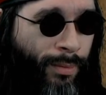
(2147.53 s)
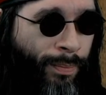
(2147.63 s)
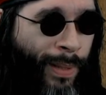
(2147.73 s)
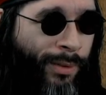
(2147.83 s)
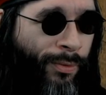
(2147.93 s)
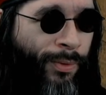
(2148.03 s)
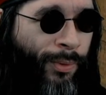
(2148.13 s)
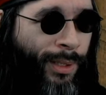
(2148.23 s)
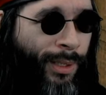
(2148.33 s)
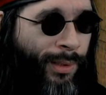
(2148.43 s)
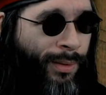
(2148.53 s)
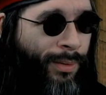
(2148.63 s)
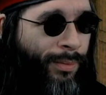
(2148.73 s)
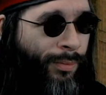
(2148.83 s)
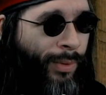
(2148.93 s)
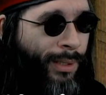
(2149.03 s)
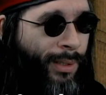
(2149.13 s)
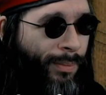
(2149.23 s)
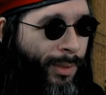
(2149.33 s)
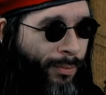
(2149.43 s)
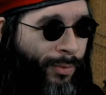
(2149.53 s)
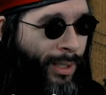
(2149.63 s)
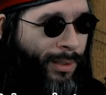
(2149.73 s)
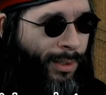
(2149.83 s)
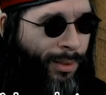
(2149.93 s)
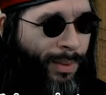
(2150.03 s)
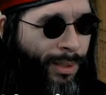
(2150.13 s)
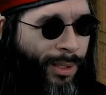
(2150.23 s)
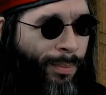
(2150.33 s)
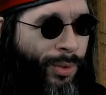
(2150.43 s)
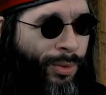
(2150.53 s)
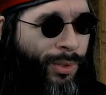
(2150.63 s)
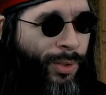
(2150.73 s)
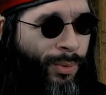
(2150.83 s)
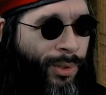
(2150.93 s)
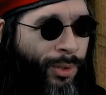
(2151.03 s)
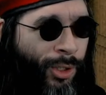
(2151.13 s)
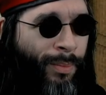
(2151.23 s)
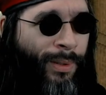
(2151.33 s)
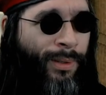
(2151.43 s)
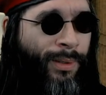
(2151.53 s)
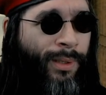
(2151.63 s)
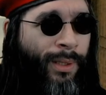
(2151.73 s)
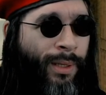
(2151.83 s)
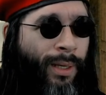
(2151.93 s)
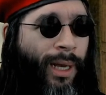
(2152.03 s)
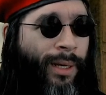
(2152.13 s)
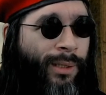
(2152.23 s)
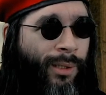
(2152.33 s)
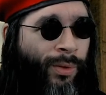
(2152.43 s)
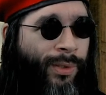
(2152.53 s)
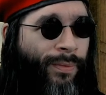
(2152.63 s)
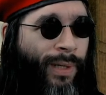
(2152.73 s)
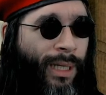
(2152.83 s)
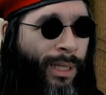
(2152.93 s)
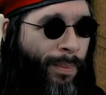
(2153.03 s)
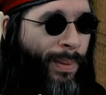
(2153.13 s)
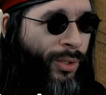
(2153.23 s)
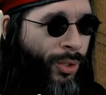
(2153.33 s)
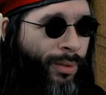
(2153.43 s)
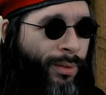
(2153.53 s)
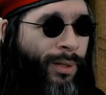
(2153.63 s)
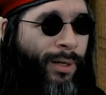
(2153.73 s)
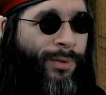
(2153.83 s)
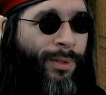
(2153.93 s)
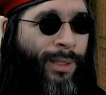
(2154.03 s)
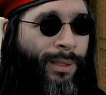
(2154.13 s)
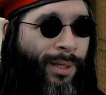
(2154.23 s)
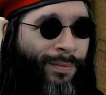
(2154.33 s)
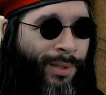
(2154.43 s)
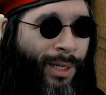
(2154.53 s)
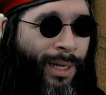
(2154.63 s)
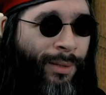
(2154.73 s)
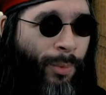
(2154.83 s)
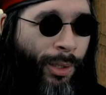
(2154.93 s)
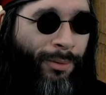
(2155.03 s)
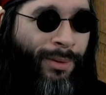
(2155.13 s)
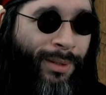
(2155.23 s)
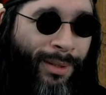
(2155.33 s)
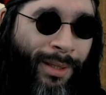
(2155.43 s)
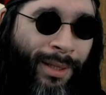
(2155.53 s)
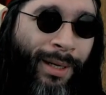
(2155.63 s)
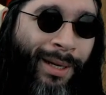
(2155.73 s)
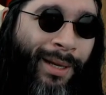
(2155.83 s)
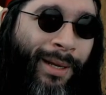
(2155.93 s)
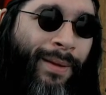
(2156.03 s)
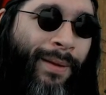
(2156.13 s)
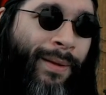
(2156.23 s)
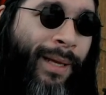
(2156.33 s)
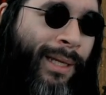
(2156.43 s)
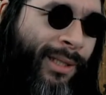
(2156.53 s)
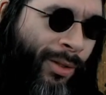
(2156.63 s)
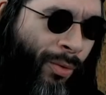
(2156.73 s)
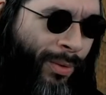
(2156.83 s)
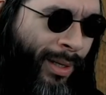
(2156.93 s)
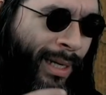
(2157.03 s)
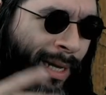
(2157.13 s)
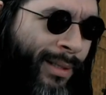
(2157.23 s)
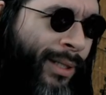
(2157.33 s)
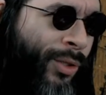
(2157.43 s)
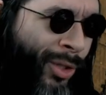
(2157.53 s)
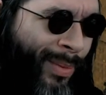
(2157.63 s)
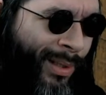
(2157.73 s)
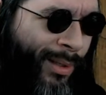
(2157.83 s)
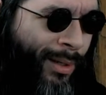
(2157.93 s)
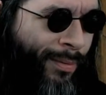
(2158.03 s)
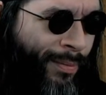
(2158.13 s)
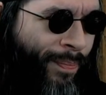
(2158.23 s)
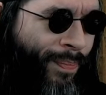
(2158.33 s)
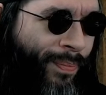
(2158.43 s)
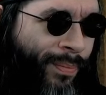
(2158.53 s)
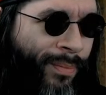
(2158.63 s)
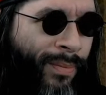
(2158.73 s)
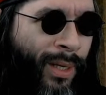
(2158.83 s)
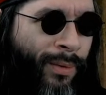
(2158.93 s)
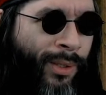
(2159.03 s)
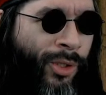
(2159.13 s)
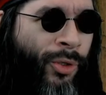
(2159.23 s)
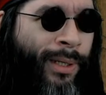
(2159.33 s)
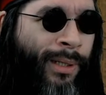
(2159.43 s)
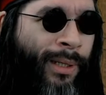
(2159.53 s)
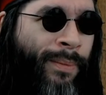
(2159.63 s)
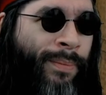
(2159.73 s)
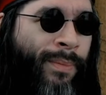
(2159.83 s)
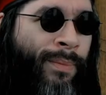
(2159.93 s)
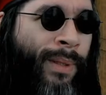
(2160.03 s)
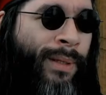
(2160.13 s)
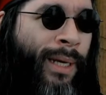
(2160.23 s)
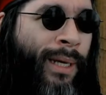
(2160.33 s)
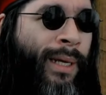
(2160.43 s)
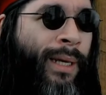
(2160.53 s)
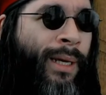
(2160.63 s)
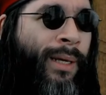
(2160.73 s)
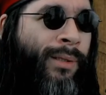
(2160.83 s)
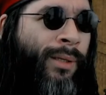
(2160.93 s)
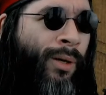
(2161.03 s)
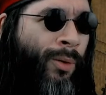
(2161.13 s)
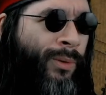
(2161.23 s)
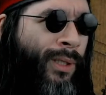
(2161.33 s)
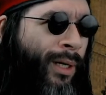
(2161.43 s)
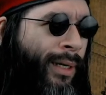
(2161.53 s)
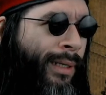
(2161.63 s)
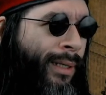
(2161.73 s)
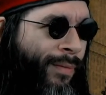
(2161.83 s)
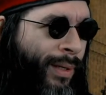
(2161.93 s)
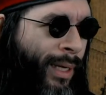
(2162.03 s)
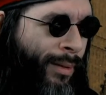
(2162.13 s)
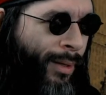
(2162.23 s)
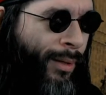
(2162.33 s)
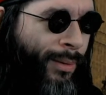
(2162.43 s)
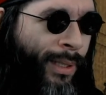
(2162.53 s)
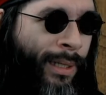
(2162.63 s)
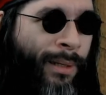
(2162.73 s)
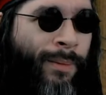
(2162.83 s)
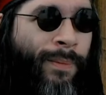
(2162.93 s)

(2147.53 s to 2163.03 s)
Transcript: Basil Fawlty's racism and assumptions towards the Germans, and his loss of inhibition after he suffers a head wound. It's not the anti-German stuff that's triggered it, but there is an old guy living at the hotel,